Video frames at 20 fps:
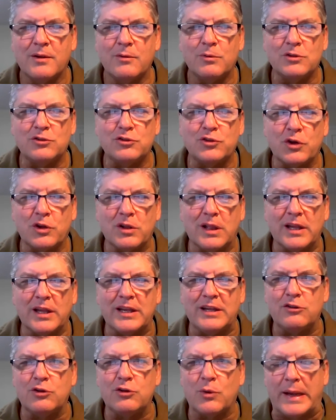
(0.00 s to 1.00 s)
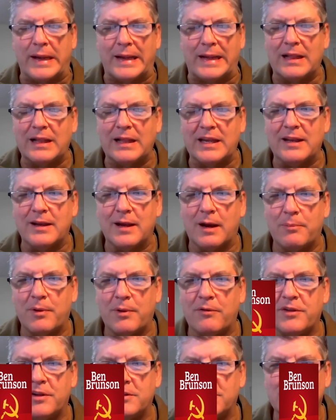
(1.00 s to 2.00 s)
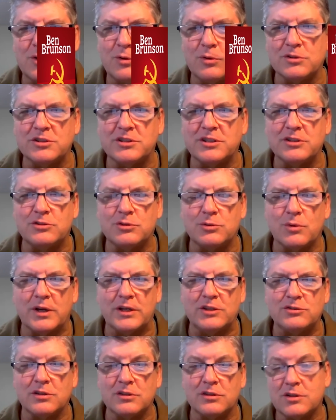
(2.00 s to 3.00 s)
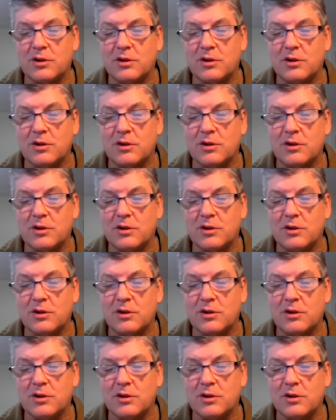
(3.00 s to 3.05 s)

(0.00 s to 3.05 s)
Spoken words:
which could lead to a cleanup of this whole situation.